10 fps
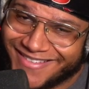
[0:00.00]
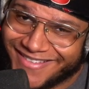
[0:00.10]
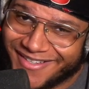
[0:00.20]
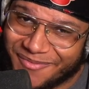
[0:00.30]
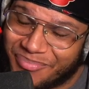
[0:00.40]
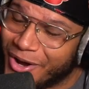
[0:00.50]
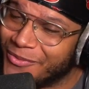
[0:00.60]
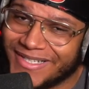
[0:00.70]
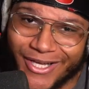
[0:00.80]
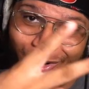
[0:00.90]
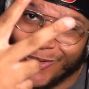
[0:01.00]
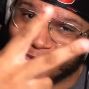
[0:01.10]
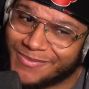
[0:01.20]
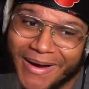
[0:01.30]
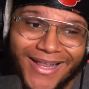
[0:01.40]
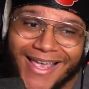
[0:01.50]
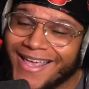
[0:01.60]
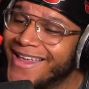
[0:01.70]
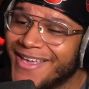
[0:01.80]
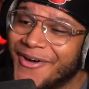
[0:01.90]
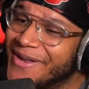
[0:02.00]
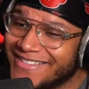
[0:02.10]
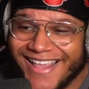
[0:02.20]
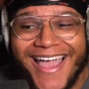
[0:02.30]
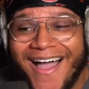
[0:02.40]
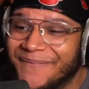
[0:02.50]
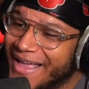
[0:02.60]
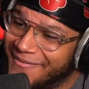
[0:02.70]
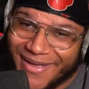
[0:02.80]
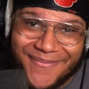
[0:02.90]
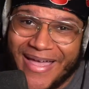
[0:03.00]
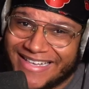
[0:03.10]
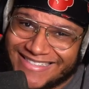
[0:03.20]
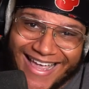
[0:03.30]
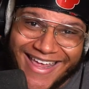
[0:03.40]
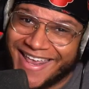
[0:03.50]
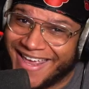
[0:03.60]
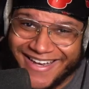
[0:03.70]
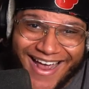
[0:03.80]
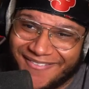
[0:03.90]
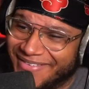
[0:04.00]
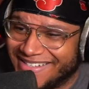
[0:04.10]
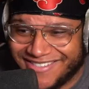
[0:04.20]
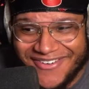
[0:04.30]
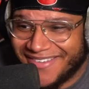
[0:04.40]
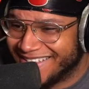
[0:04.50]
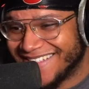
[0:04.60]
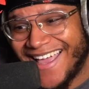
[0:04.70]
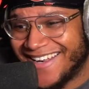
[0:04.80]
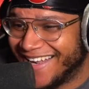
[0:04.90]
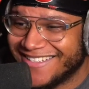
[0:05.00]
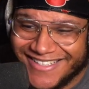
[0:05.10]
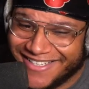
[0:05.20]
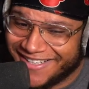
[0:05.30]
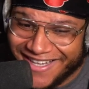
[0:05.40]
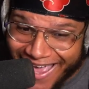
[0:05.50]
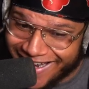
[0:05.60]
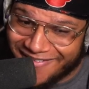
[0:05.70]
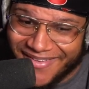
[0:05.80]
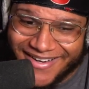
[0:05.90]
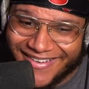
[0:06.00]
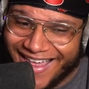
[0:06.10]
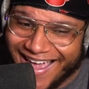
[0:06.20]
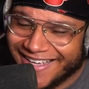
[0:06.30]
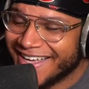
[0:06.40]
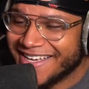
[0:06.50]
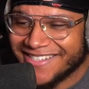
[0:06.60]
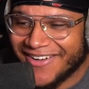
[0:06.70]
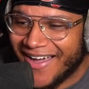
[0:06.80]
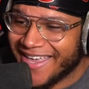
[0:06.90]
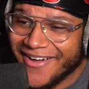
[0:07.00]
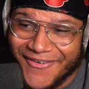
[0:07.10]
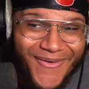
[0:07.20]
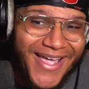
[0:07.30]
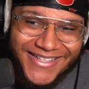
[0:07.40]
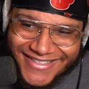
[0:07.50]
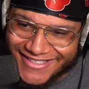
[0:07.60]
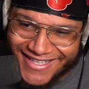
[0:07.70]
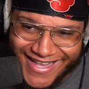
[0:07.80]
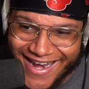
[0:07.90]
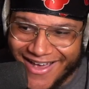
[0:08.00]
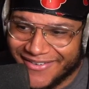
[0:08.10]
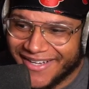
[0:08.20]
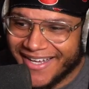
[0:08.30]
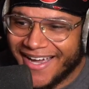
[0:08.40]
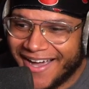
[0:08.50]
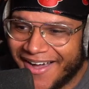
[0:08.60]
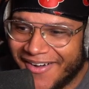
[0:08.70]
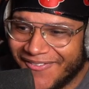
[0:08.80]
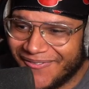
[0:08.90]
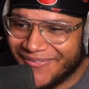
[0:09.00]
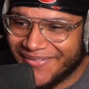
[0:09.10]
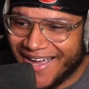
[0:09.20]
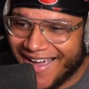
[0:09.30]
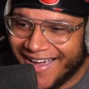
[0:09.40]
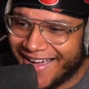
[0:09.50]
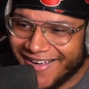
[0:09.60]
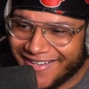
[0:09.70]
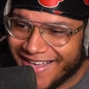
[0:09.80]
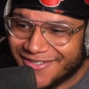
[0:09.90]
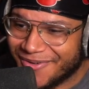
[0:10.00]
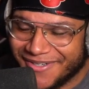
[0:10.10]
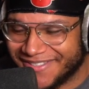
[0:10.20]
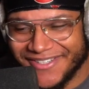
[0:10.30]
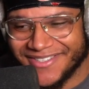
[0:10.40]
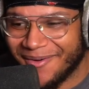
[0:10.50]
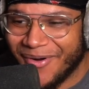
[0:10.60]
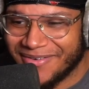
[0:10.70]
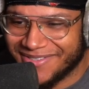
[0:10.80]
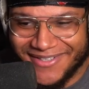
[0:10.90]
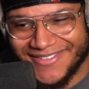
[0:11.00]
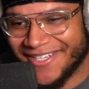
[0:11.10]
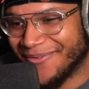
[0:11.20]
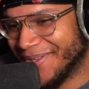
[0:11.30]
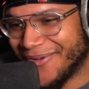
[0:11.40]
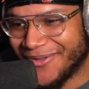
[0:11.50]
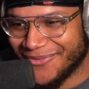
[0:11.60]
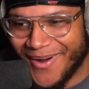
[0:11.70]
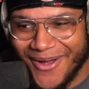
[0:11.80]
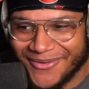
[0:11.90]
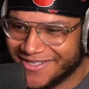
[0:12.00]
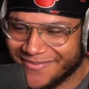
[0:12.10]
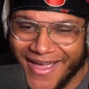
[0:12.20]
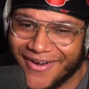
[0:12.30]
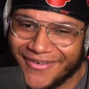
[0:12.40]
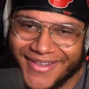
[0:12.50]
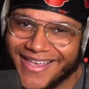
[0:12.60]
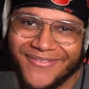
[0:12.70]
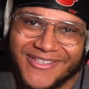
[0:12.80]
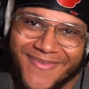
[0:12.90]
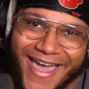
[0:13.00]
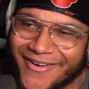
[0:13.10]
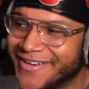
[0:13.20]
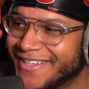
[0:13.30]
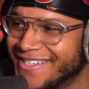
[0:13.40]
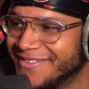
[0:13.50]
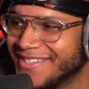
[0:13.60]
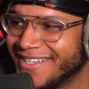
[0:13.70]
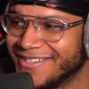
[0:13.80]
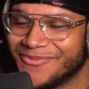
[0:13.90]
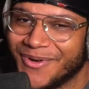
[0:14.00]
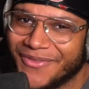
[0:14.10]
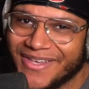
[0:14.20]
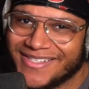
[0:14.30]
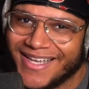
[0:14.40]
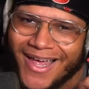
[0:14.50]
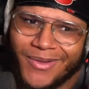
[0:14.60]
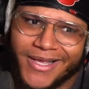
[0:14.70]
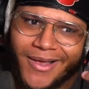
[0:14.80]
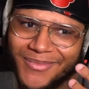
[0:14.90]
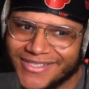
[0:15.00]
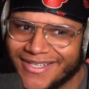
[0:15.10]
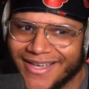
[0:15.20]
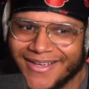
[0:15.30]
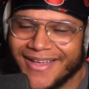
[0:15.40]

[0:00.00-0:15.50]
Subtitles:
but with dudes, bro. Like, yo, that I'm excited. I'm extremely excited. That shit look lit, I'm not gonna lie. So I can't wait to check that out. That's one of the series I'm probably just gonna stick with all throughout. Doesn't matter like if it's bad or good type shit. This is one of the things that kind of like I'm gonna just like